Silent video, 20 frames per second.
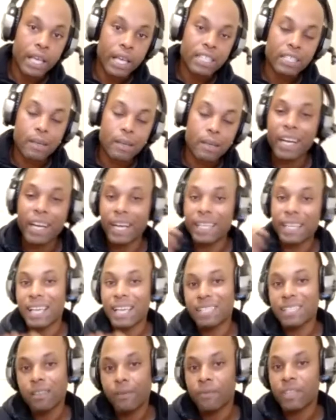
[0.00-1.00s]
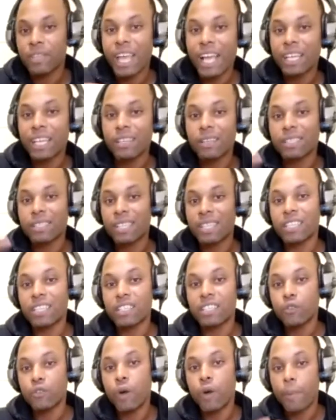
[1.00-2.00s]
Somebody that's got something negative to say to
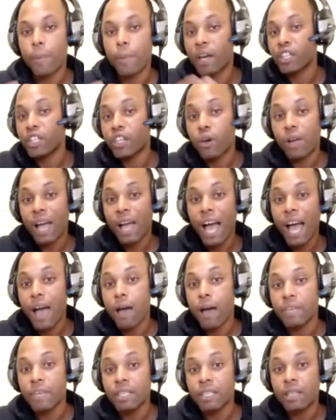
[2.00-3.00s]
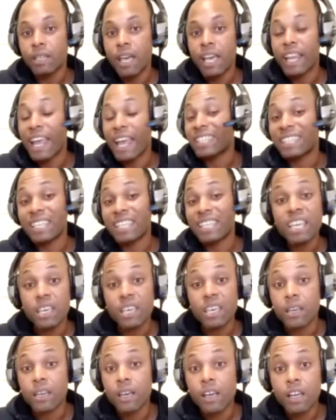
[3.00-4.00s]
you up under your comments, that's
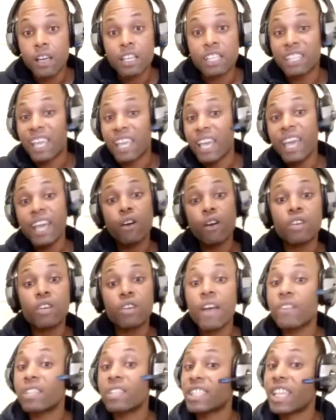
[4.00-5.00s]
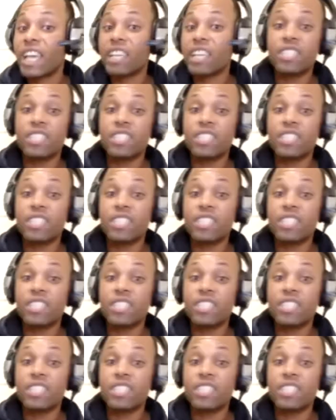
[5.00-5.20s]
it. Because they ain't going to never say it to